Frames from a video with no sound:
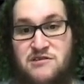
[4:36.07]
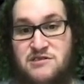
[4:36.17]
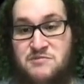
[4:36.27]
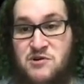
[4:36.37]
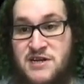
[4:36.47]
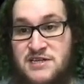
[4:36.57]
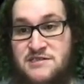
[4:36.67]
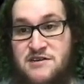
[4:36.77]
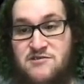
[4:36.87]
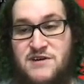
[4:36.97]
The support is
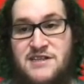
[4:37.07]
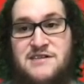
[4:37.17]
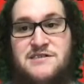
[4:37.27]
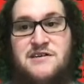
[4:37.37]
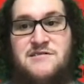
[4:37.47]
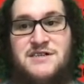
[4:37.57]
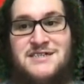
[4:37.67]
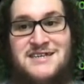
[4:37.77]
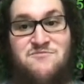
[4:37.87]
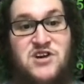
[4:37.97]
near $20,000. It
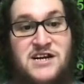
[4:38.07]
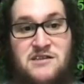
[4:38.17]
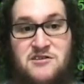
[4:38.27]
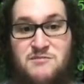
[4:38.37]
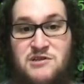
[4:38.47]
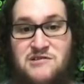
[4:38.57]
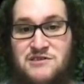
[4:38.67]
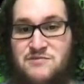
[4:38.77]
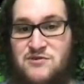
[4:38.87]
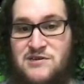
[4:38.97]
did break a little below
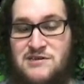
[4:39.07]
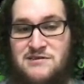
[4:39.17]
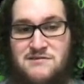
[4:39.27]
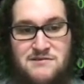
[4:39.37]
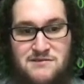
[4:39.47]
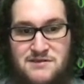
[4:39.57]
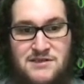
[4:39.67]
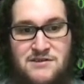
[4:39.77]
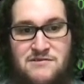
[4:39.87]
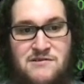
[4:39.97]
support,
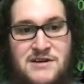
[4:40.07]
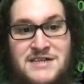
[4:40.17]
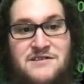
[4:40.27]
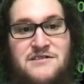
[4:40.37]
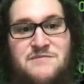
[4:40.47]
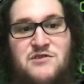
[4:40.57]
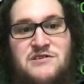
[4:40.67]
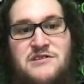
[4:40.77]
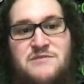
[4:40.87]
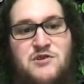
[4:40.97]
or into the support.
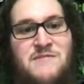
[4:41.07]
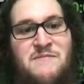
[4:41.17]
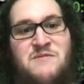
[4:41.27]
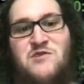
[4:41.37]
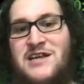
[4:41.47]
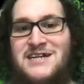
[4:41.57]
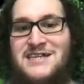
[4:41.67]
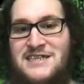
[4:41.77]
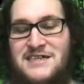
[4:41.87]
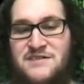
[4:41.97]
So the support might be more like
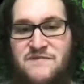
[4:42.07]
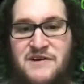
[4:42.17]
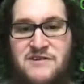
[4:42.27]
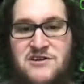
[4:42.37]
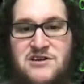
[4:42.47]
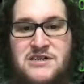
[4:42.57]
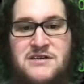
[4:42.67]
19,500.